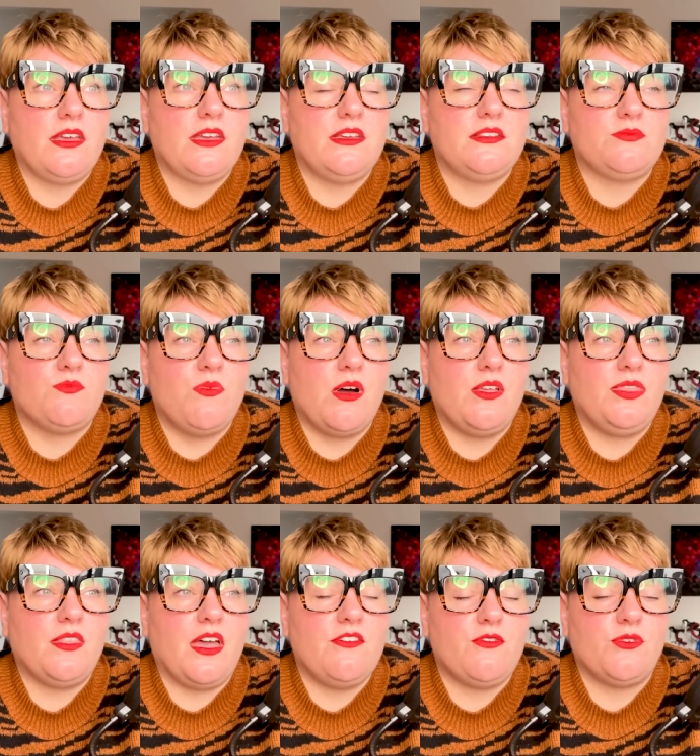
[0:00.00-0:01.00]
is one
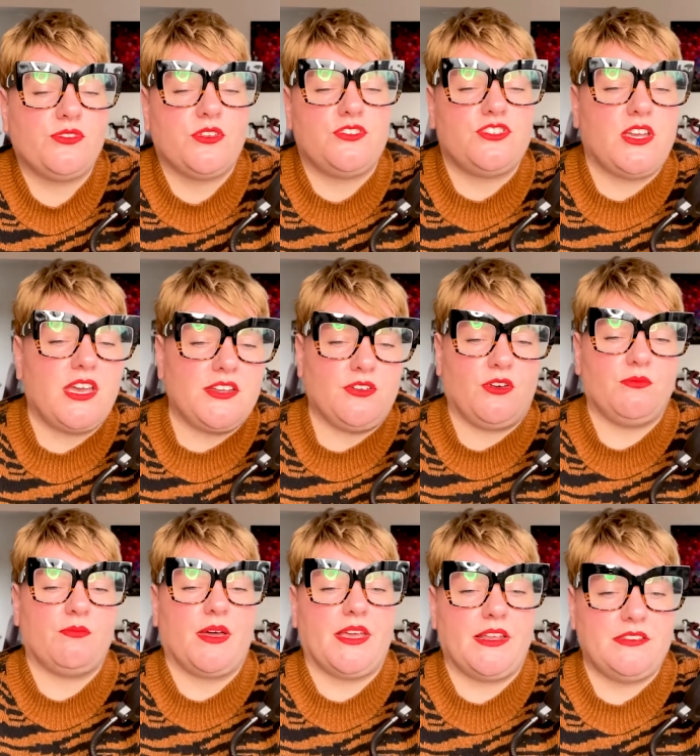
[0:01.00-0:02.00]
that I've also shared on
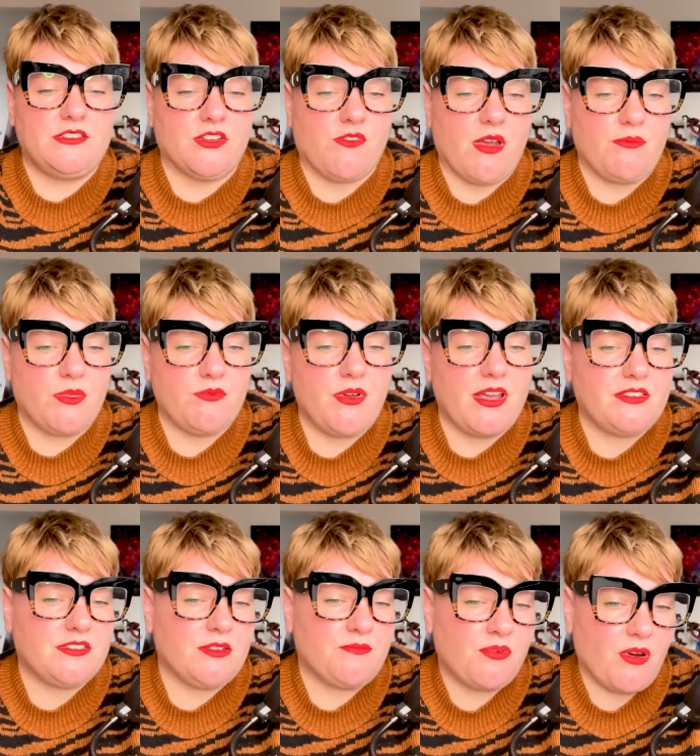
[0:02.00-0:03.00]
my Instagram. The
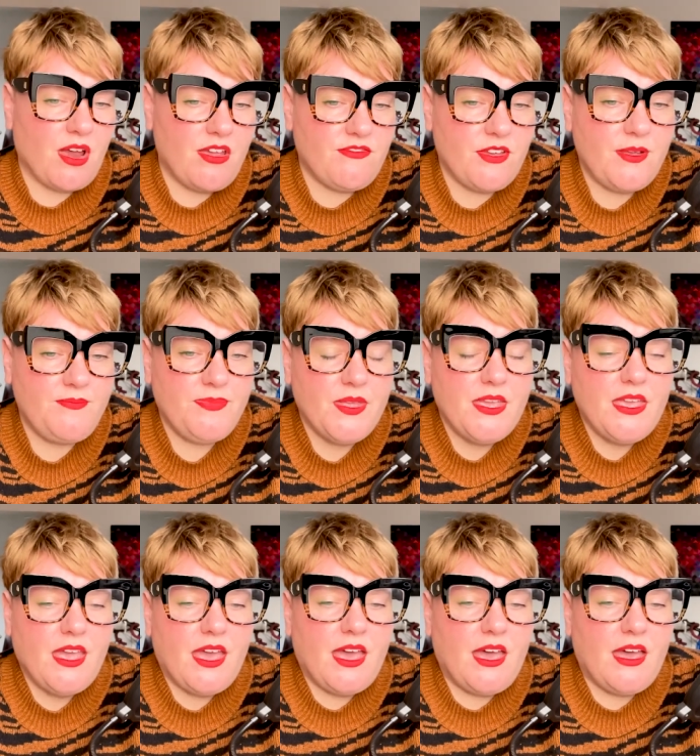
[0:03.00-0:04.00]
rest are private.
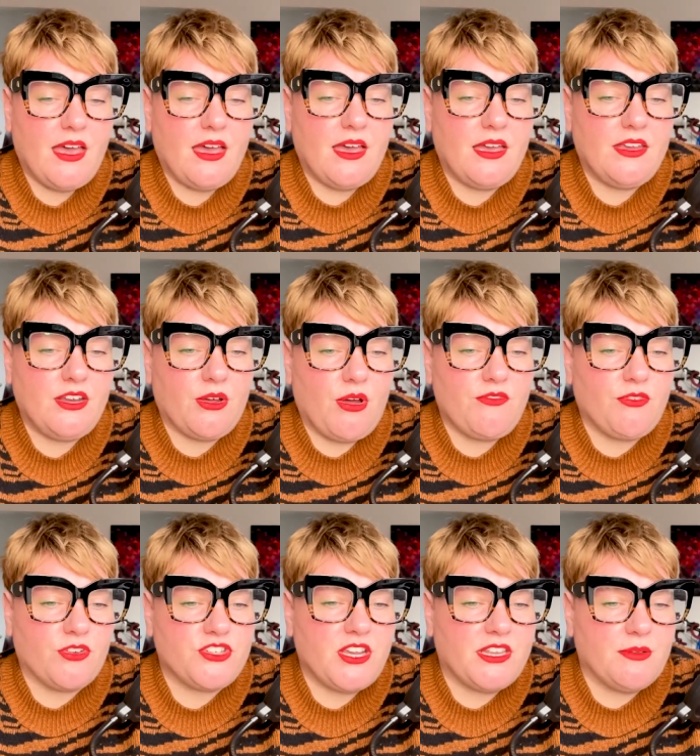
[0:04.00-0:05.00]
Uh, you know, I've
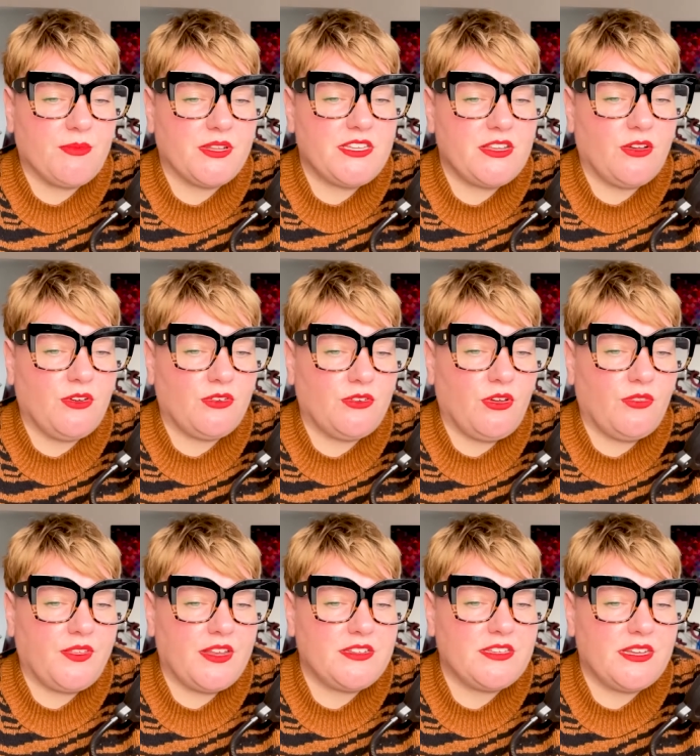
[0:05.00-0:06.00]
not shared them on the, on on
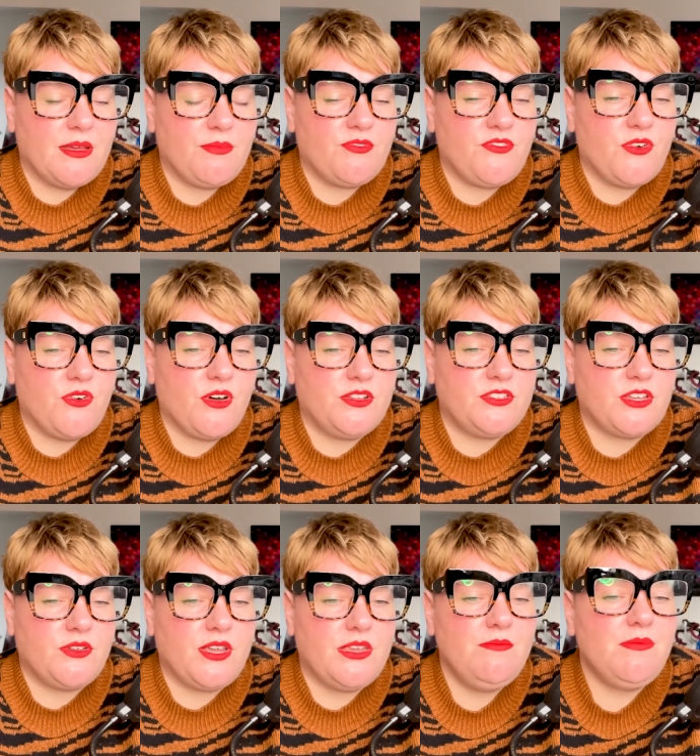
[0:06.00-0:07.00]
the internet before, and so
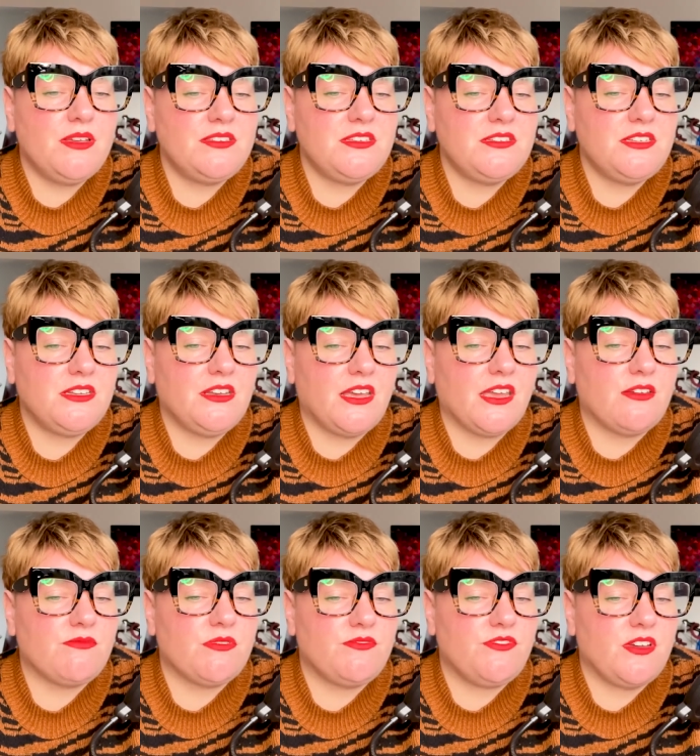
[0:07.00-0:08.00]
he must have done like a
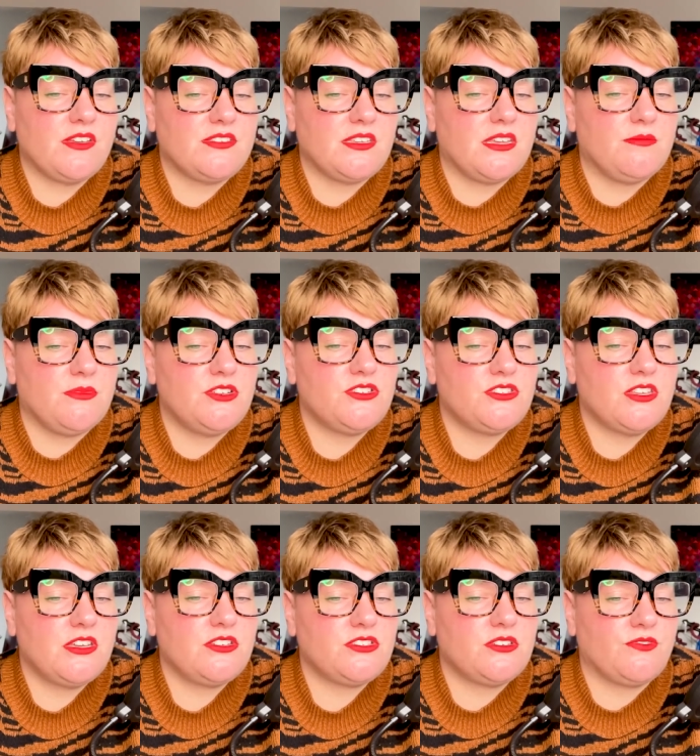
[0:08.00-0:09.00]
reverse image
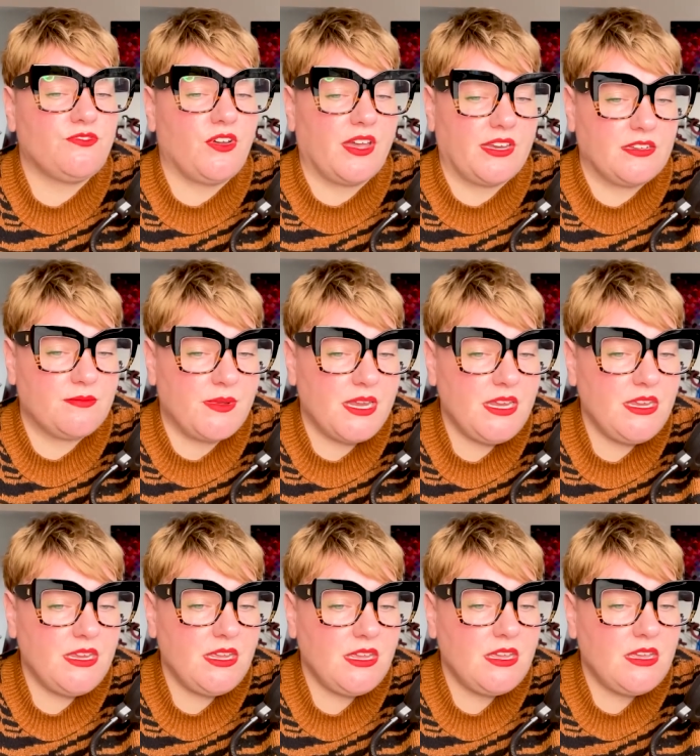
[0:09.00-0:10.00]
search to find
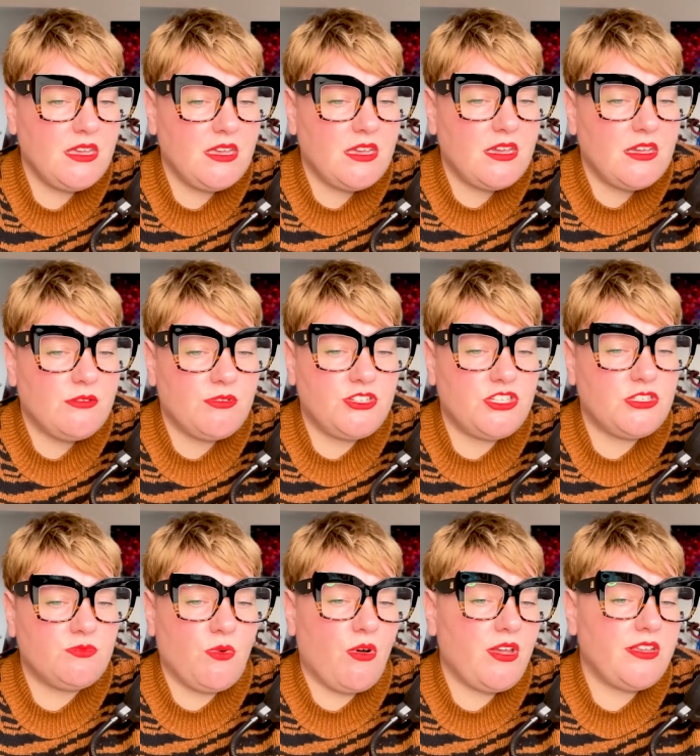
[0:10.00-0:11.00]
me, which is
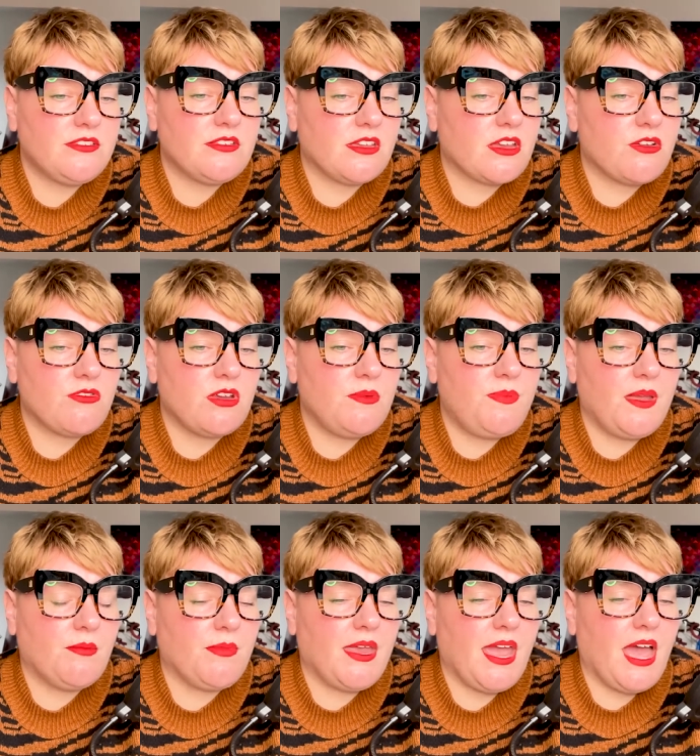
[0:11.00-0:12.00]
what is like
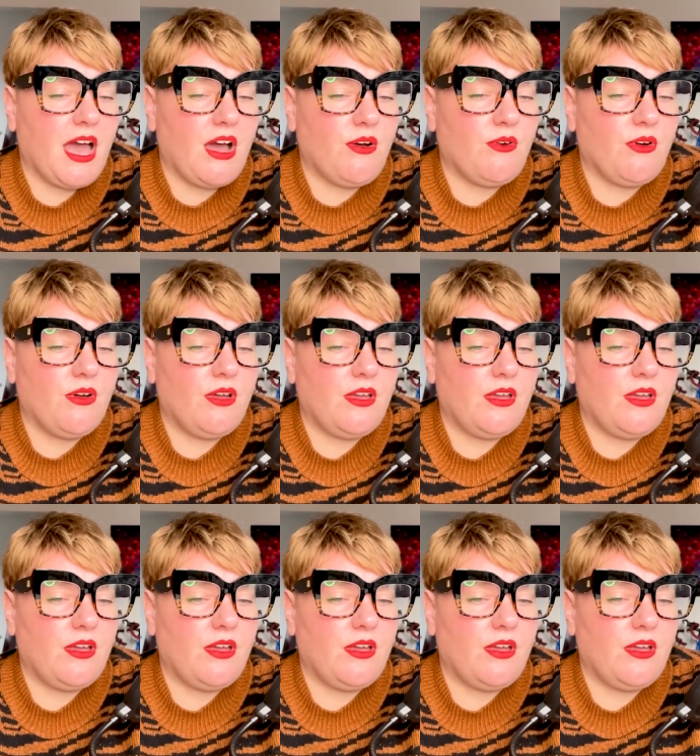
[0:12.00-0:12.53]
creeping me out,